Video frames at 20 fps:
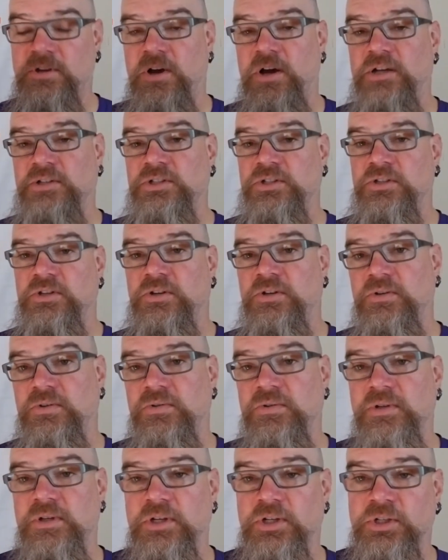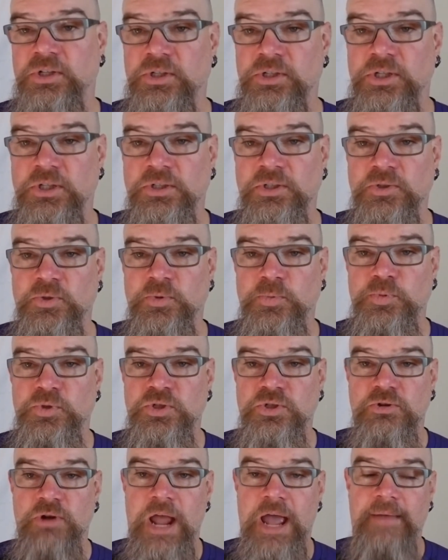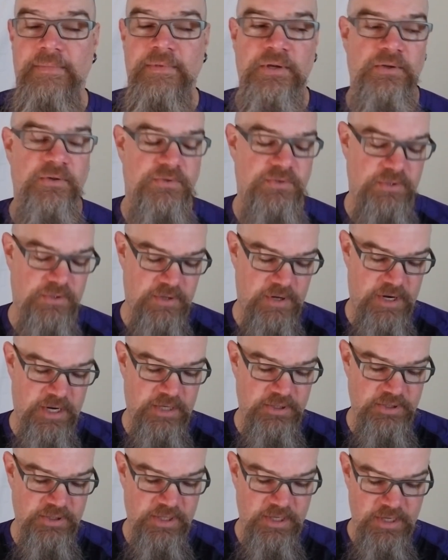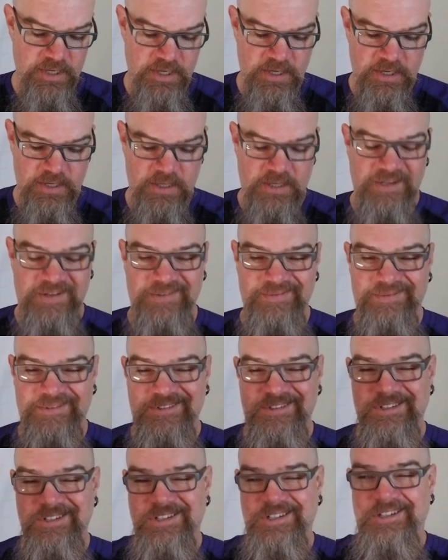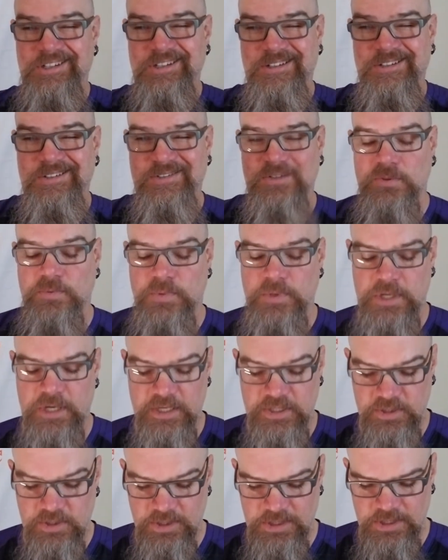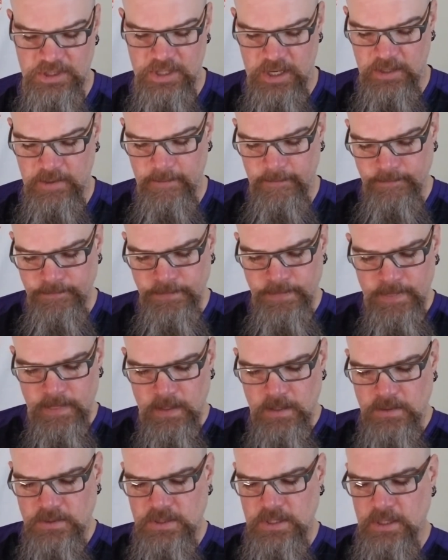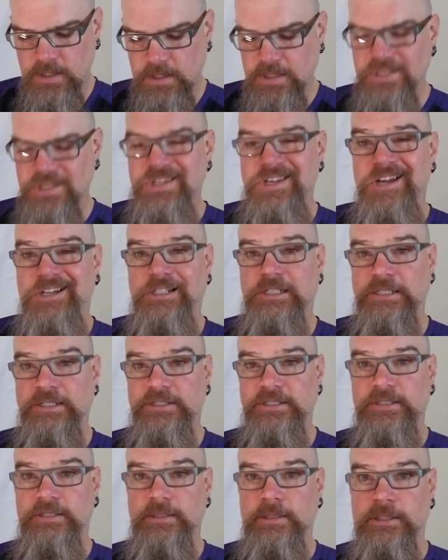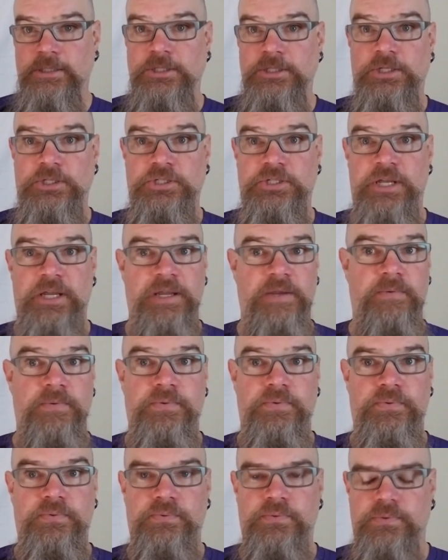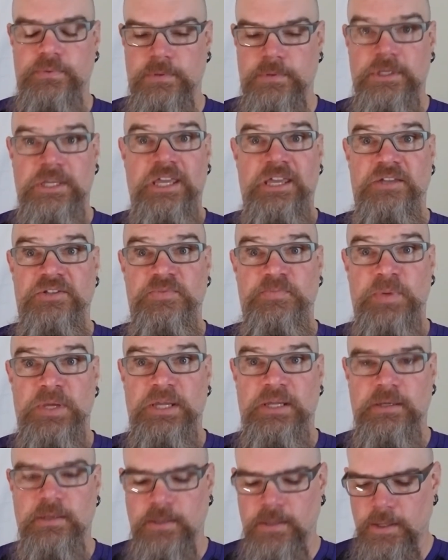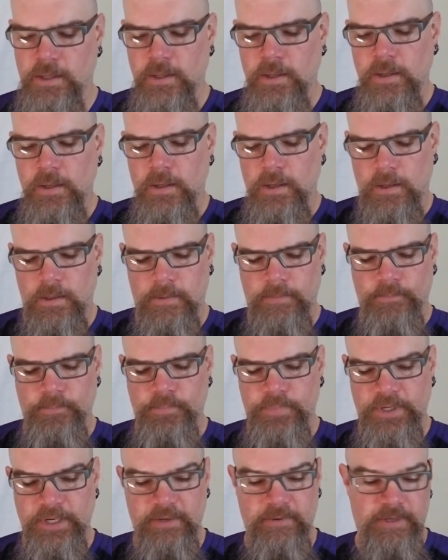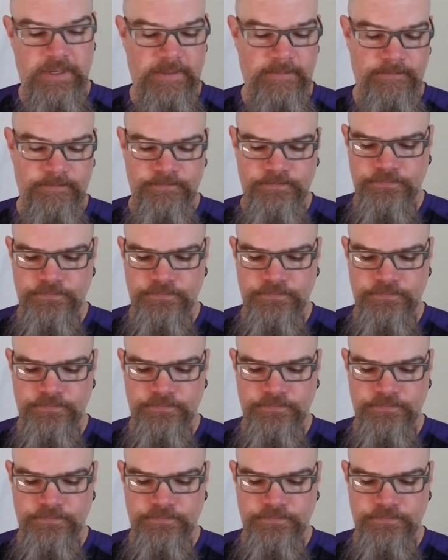also a hook and loop strap that goes across, just to get a little bit extra snugness, I should say. I can't speak. But anyway,